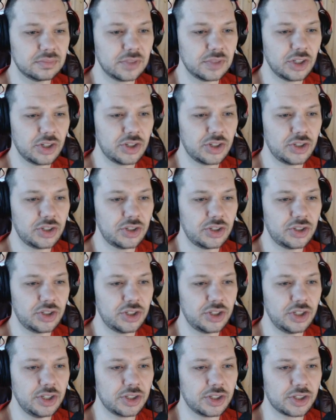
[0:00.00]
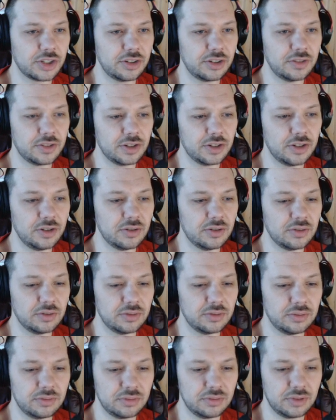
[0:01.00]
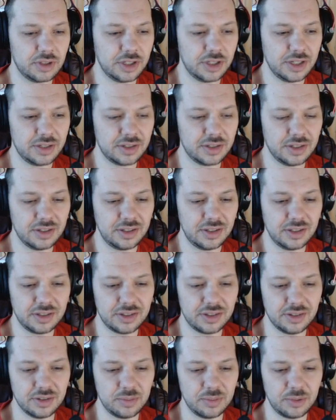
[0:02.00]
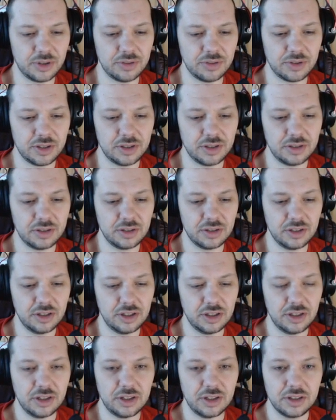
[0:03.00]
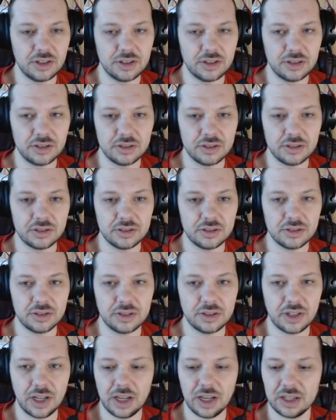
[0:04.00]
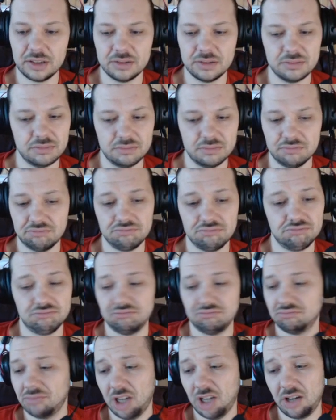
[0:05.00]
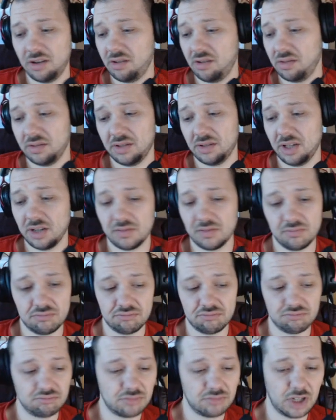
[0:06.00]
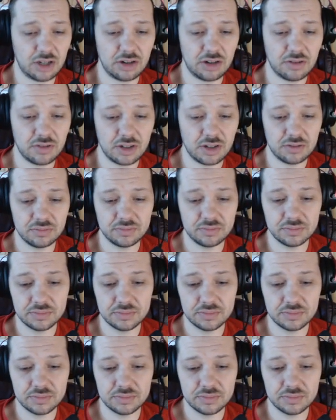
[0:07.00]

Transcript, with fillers: Sheesh, I don't even know. I guess anything that's an upgrade, right? I, I don't even know what to take. I don't even know.